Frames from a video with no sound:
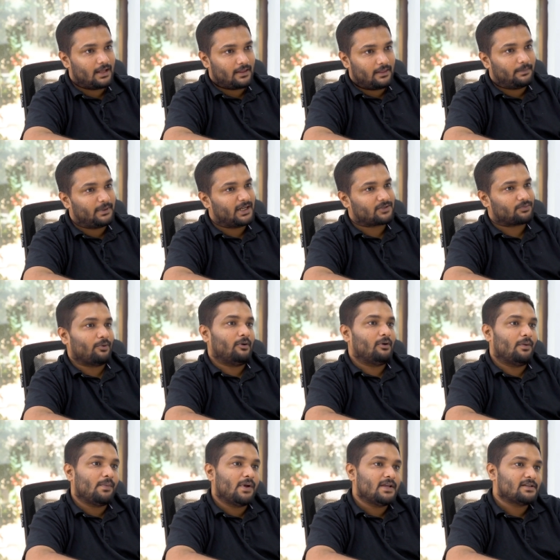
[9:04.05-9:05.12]
The biggest
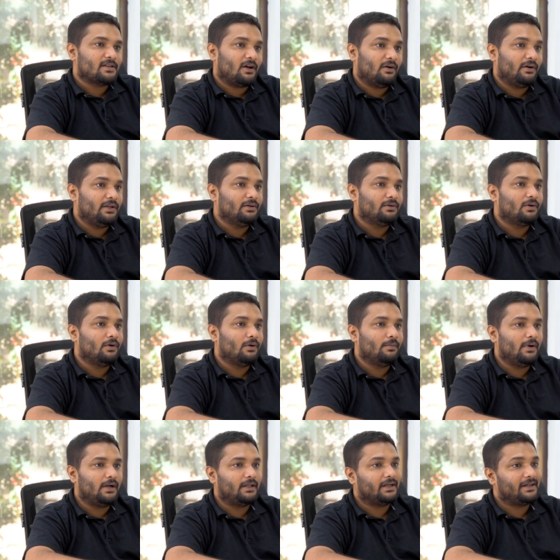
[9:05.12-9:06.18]
problem is how do you go
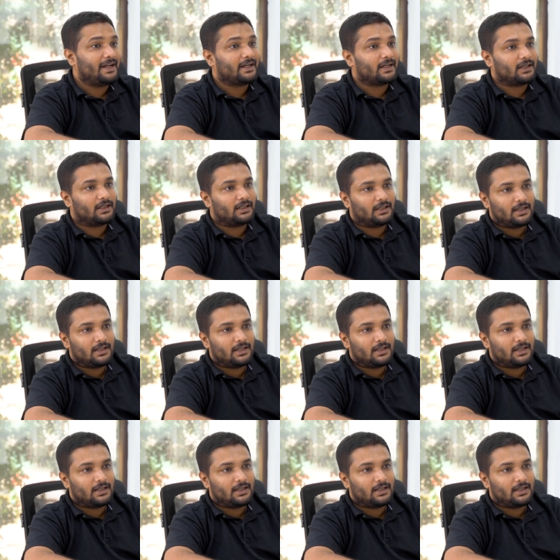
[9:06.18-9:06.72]
build the data.